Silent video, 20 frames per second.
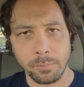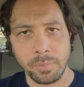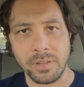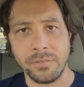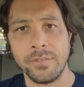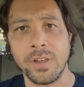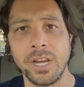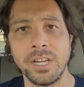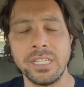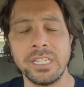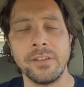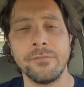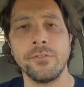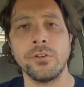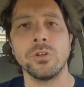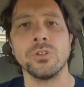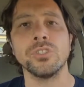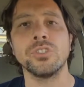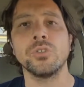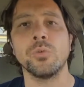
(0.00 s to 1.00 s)
be very
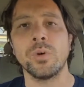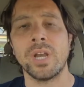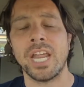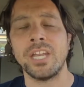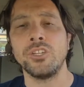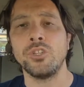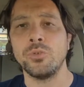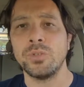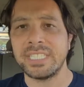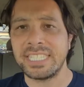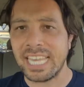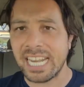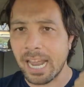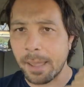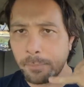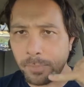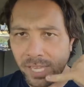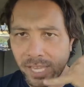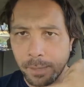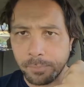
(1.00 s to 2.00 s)
difficult. So what I do is then I
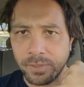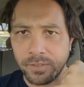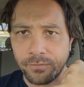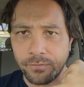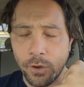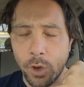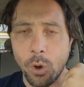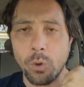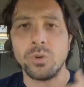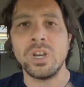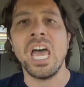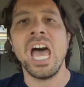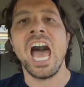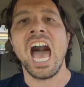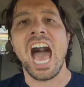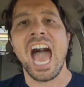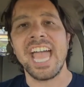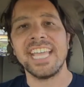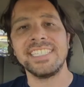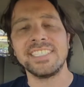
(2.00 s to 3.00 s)
pick up the phone.
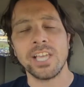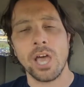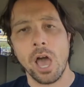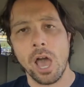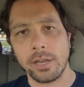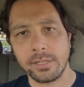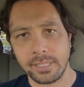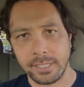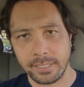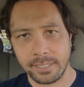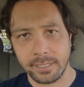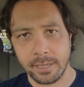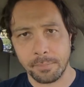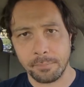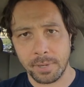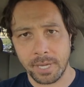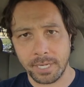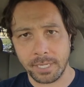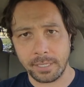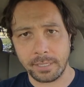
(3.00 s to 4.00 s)
I talk to
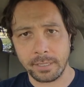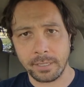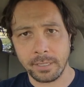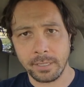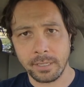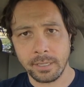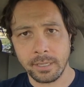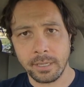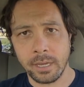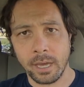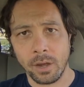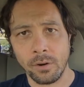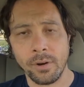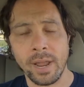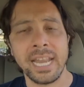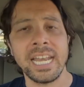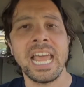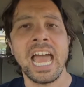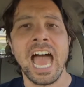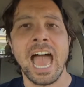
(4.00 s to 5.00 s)
somebody. All
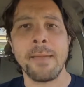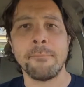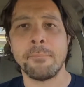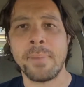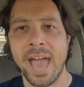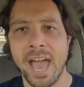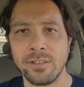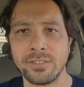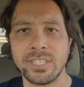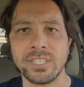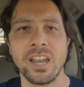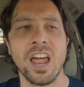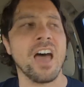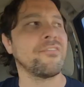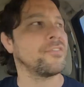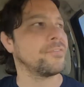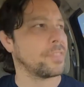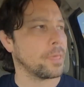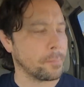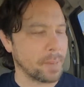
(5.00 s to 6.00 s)
right. I bounce it
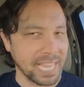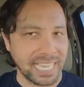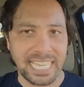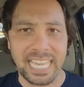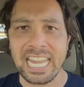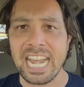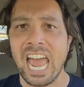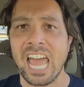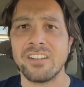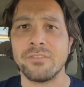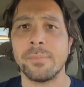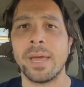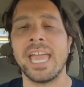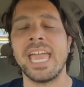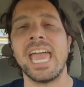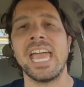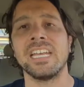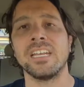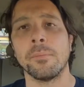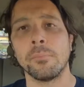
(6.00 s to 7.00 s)
off of them. I get out of my
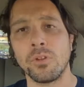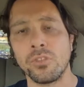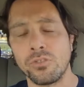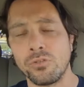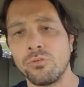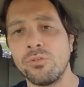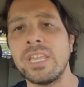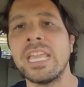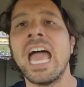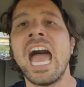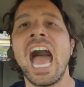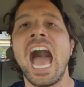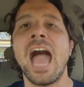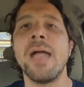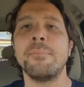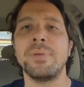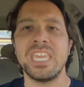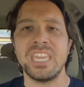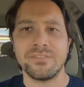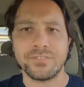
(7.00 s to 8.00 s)
head. Number three,
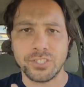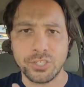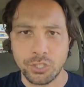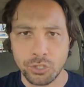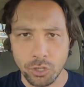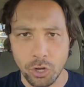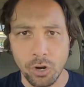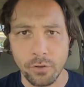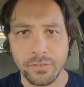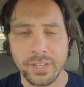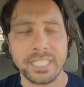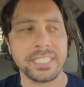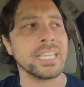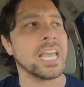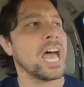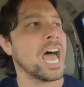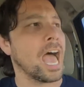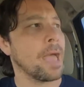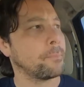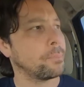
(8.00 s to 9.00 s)
I be of service.
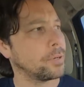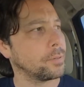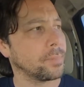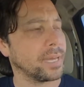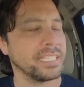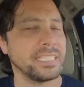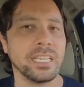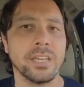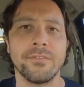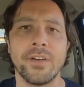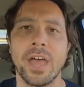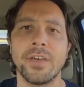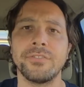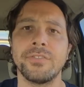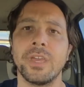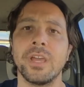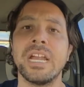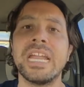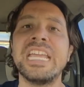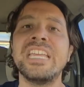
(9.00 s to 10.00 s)
I put myself out
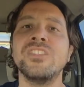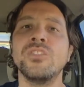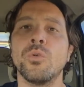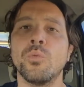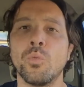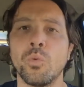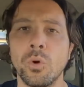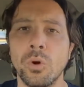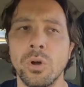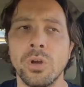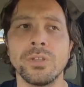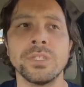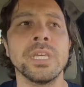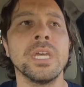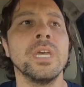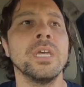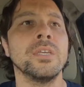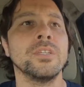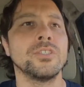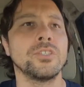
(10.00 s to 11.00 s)
there in the world
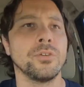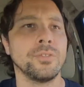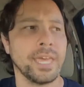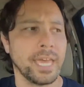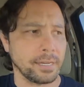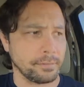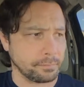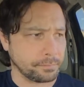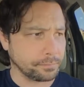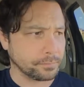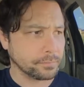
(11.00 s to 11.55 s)
so that,